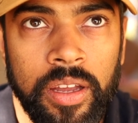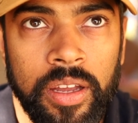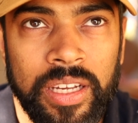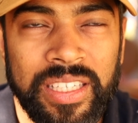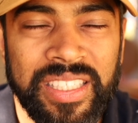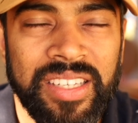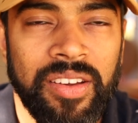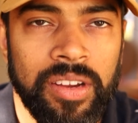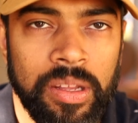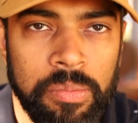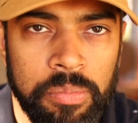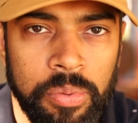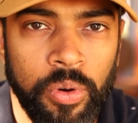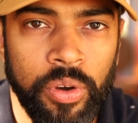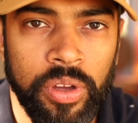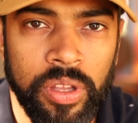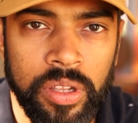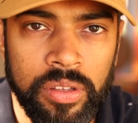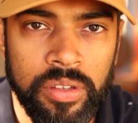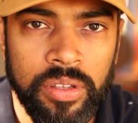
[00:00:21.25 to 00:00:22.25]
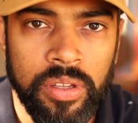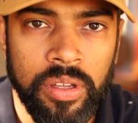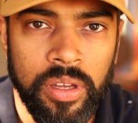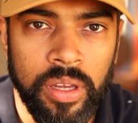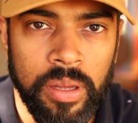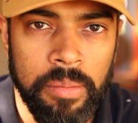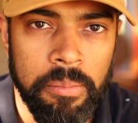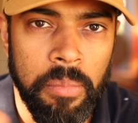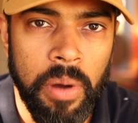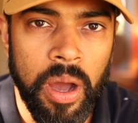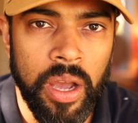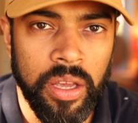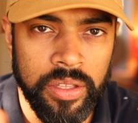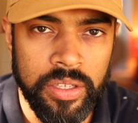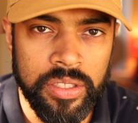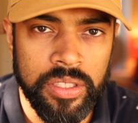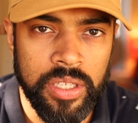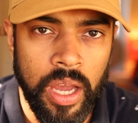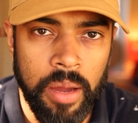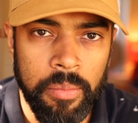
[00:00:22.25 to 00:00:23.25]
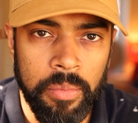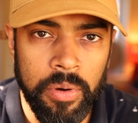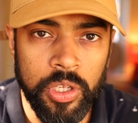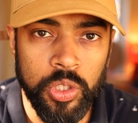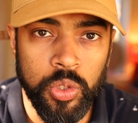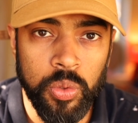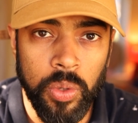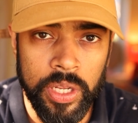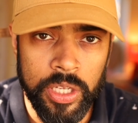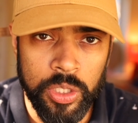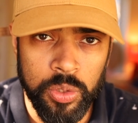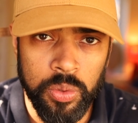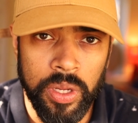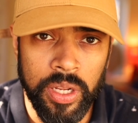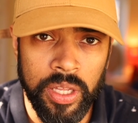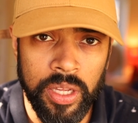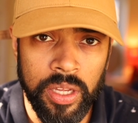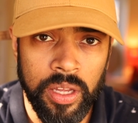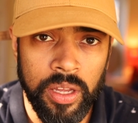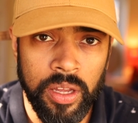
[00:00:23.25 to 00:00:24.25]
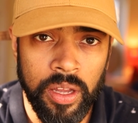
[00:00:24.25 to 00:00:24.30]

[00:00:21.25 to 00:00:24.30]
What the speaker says: Is there any point in buying this camera in 2020?